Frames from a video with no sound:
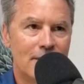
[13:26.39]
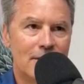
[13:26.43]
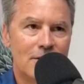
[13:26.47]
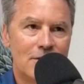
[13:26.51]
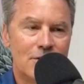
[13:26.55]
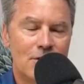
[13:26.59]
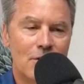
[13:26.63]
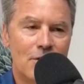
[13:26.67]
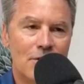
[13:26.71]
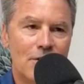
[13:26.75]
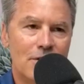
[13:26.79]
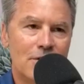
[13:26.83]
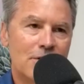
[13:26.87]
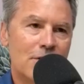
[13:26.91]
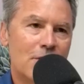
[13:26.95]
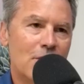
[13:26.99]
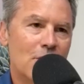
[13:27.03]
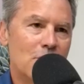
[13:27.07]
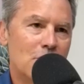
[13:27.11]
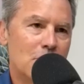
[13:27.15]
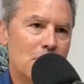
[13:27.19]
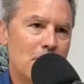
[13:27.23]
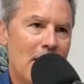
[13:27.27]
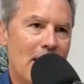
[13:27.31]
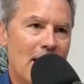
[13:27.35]
So this
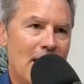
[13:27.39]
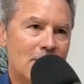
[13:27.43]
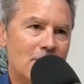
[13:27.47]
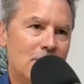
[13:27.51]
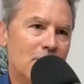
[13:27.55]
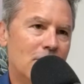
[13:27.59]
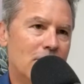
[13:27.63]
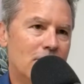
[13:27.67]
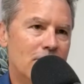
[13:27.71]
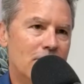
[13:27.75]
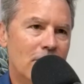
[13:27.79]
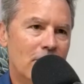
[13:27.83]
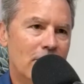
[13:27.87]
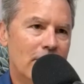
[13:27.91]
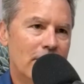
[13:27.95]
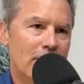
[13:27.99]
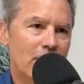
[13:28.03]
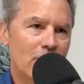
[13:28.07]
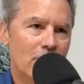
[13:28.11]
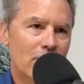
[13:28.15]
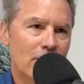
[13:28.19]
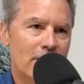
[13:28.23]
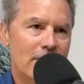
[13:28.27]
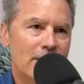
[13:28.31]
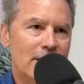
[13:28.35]
goes back to the very
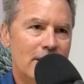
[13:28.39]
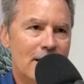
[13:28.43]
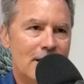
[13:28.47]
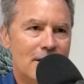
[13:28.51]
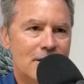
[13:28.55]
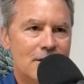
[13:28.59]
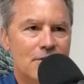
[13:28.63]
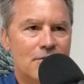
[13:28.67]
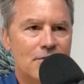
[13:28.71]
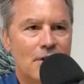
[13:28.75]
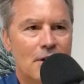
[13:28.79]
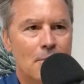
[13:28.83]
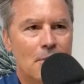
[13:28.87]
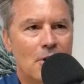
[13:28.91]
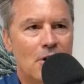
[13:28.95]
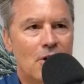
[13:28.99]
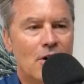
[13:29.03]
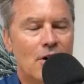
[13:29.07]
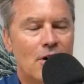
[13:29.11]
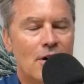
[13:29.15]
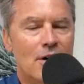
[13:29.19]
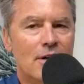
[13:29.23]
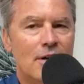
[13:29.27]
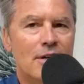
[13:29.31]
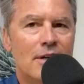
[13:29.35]
early days of
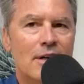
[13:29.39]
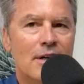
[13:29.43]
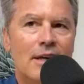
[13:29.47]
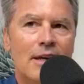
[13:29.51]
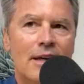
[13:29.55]
M&R.